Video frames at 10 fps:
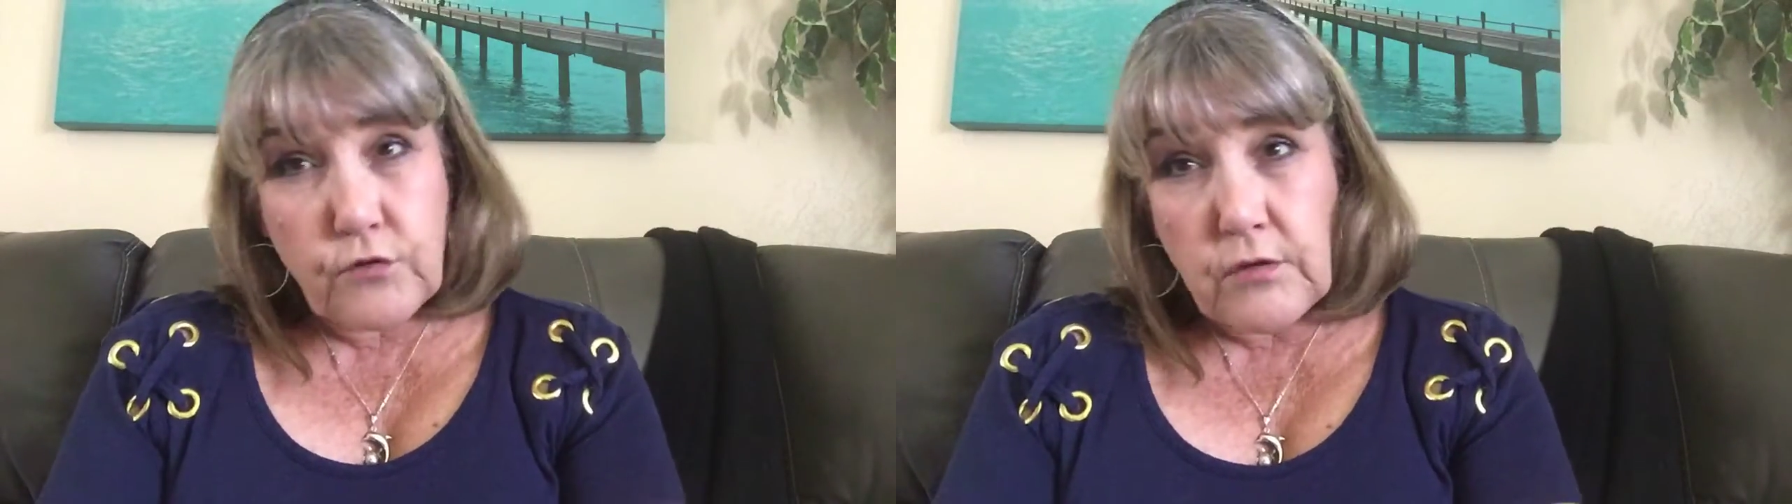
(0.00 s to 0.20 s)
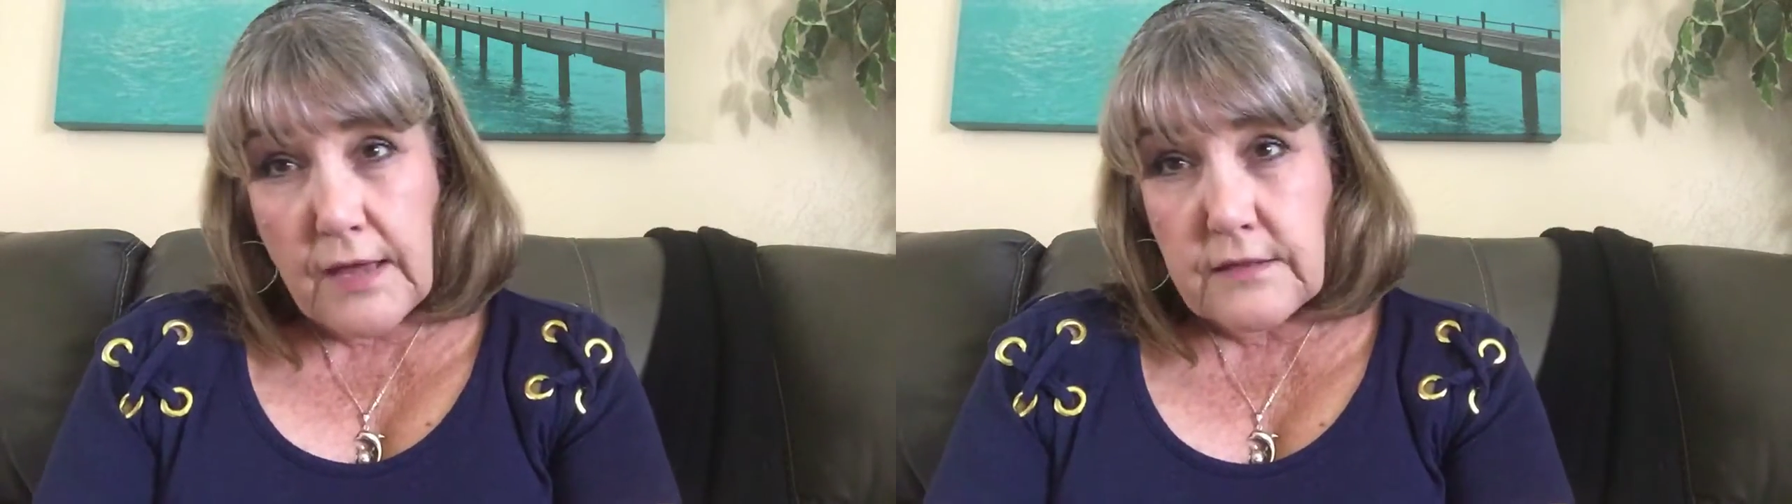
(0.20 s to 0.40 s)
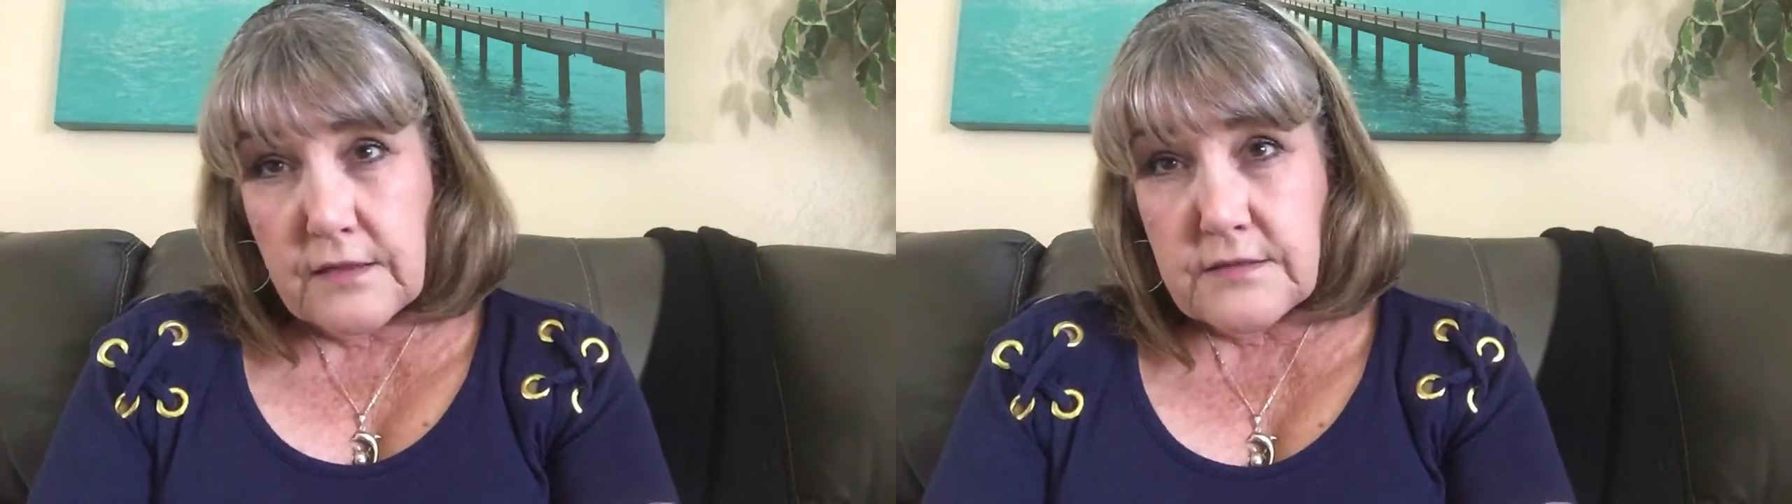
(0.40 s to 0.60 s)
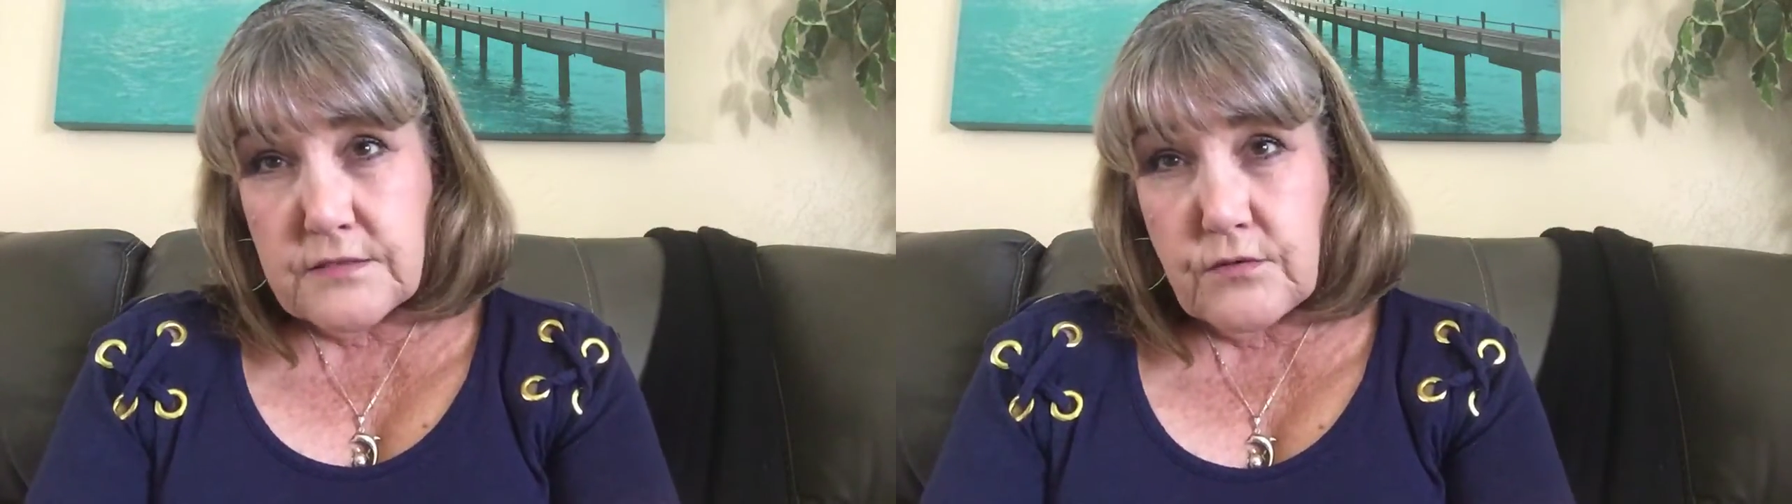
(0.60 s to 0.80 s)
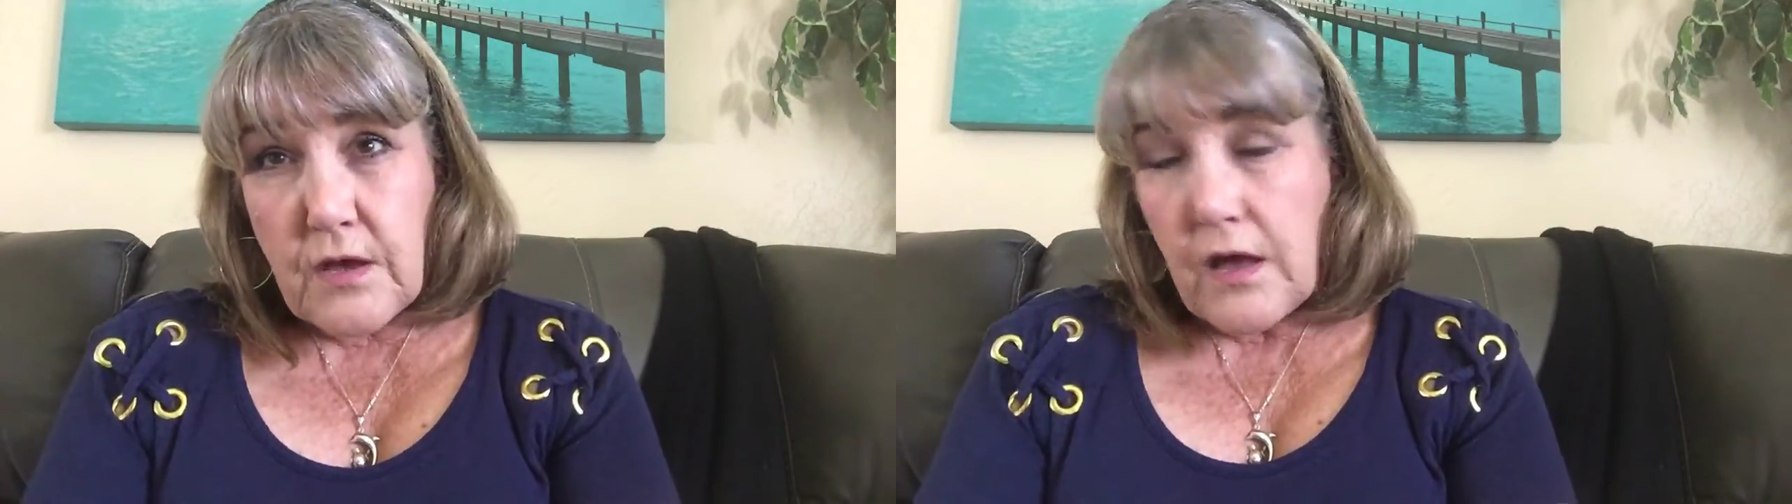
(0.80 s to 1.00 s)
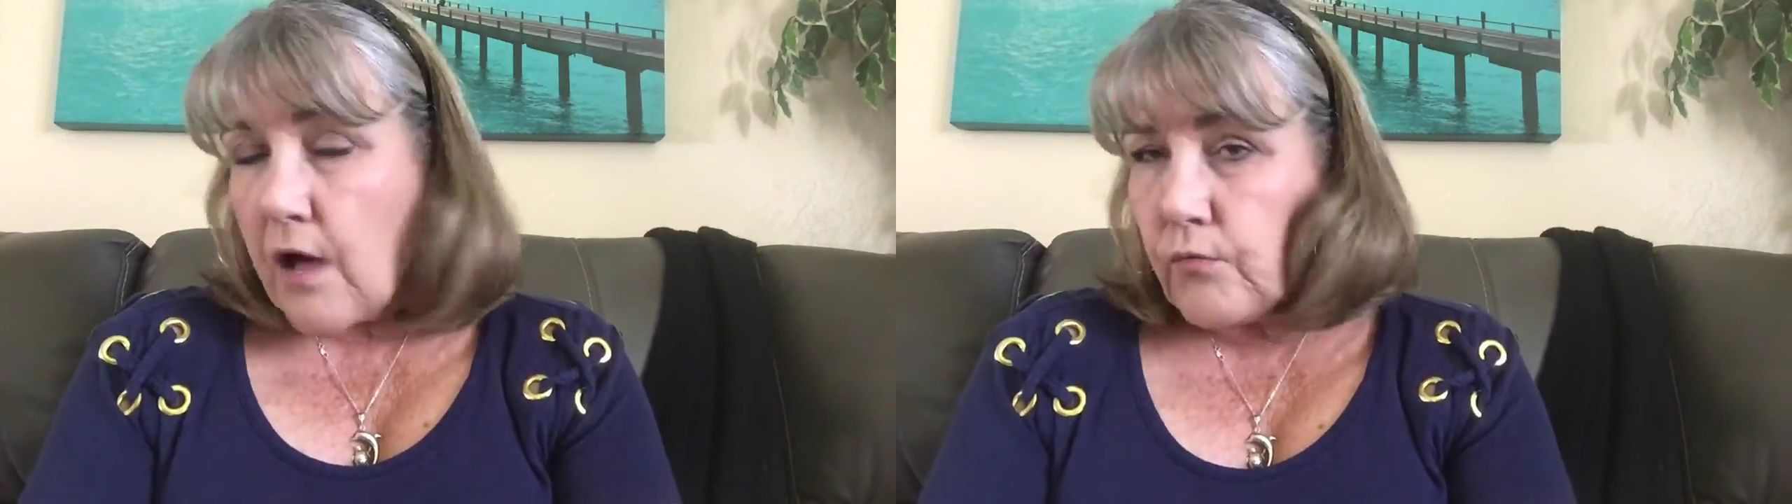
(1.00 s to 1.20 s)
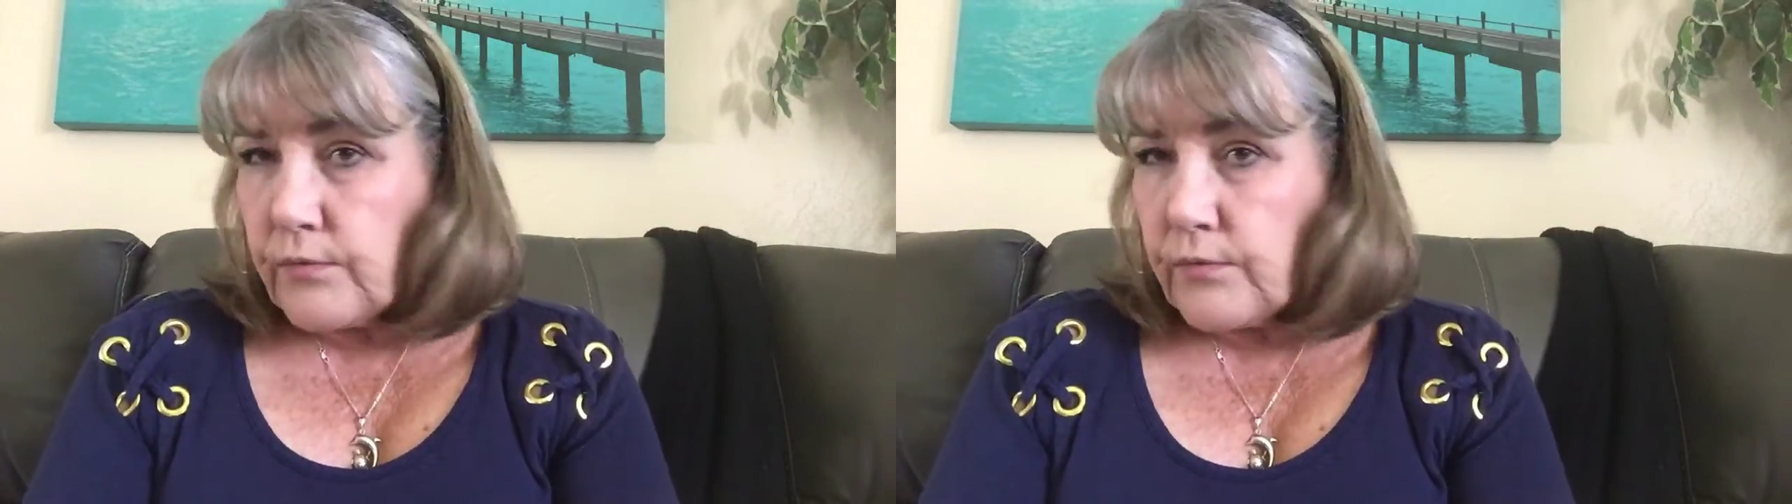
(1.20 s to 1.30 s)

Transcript: If you like this, I'll